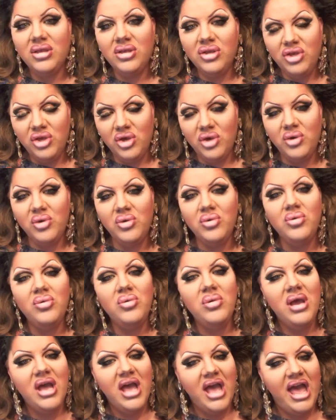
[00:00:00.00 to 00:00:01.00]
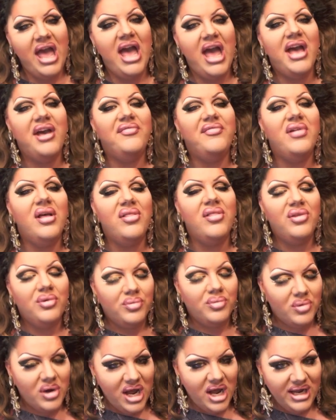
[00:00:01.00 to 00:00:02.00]
You have the
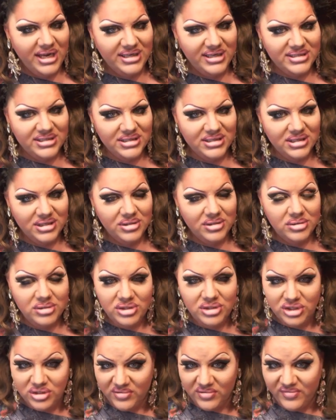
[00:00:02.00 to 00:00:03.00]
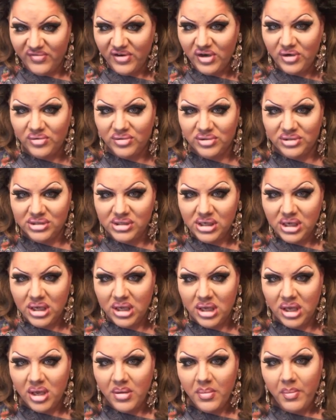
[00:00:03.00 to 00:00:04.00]
right to vote,
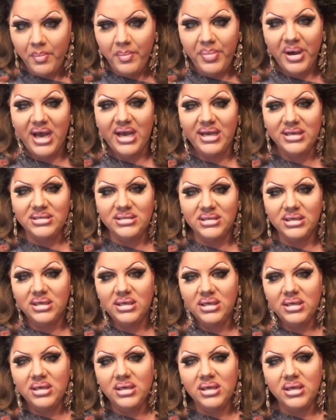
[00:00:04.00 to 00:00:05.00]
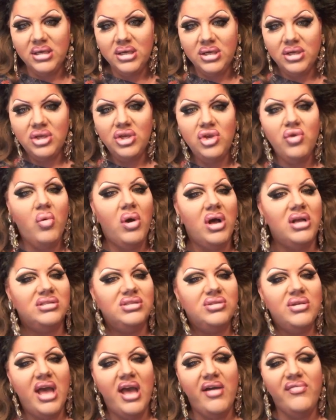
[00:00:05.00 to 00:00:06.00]
but you
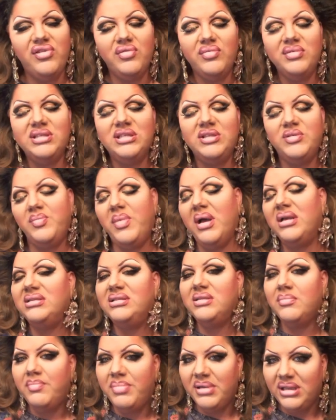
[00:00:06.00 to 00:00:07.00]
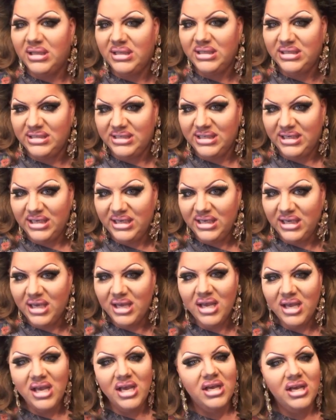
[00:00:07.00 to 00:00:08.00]
also have the responsibility
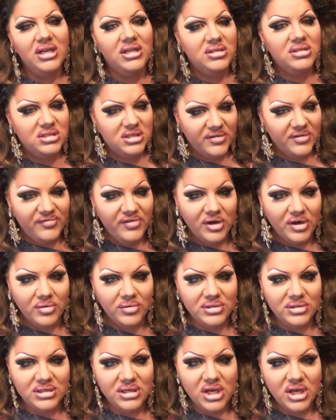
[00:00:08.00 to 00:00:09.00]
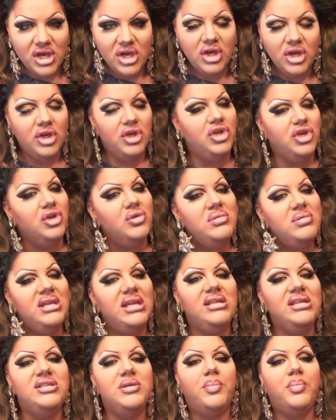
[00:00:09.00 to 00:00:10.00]
to vote. You
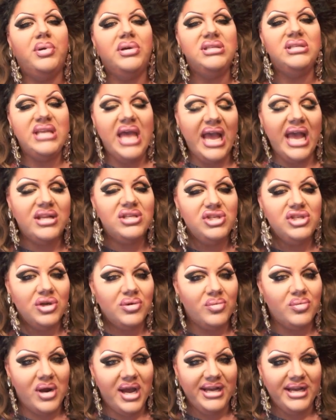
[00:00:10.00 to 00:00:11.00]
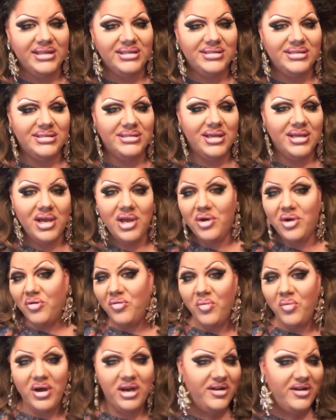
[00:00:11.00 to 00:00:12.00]
need to protect your rights,
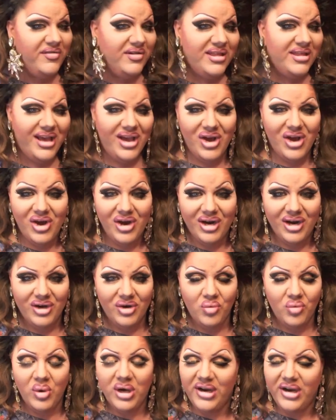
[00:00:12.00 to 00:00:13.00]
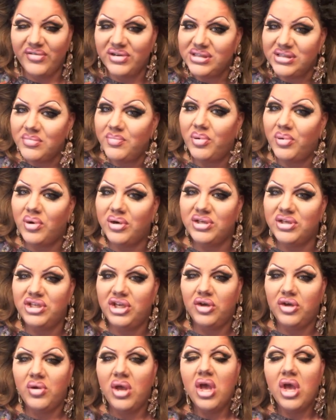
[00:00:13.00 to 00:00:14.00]
whatever they are, whatever is important
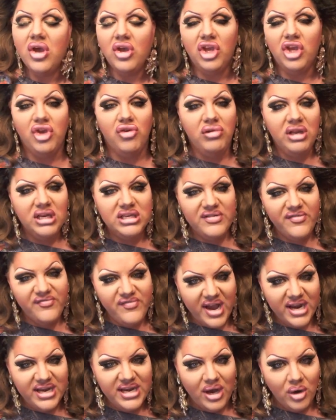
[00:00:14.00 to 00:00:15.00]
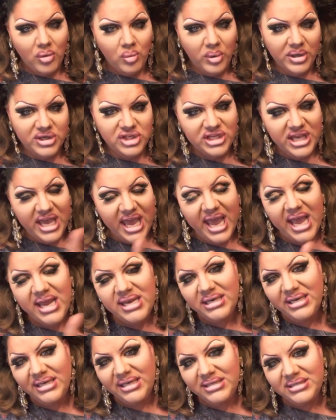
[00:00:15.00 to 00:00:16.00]
to you. You need to find out which
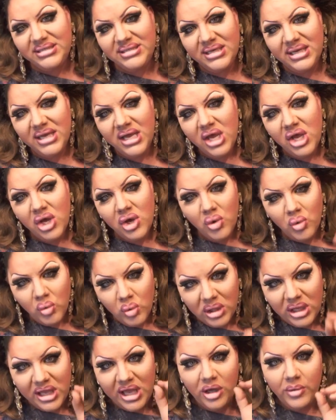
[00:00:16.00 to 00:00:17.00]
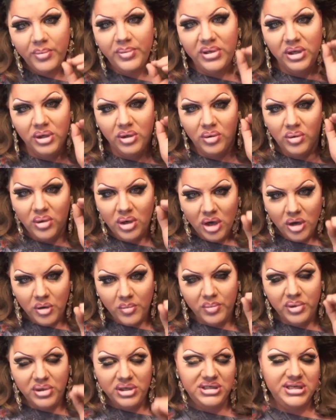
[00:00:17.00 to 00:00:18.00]
candidate will help you
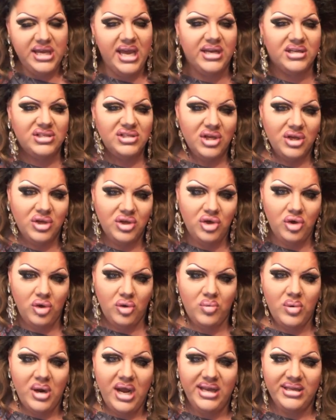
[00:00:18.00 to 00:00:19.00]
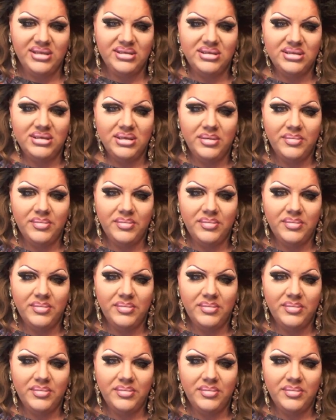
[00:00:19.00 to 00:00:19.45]
protect your rights.